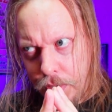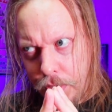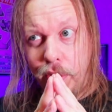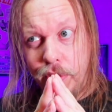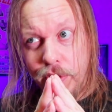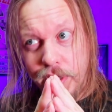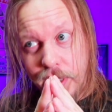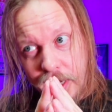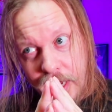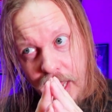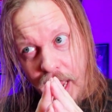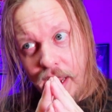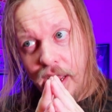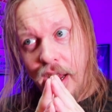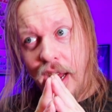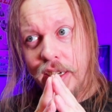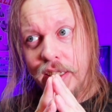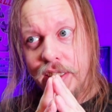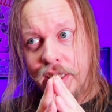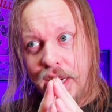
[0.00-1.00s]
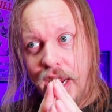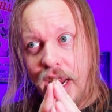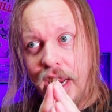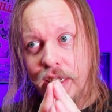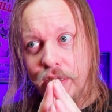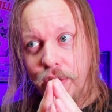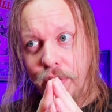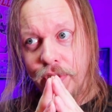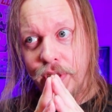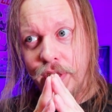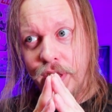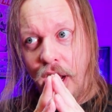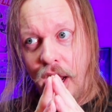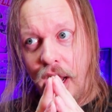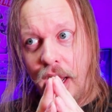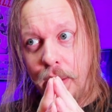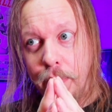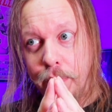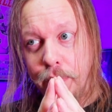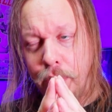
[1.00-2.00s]
Because it can kind of change over
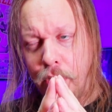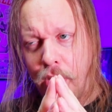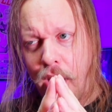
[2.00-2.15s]
time,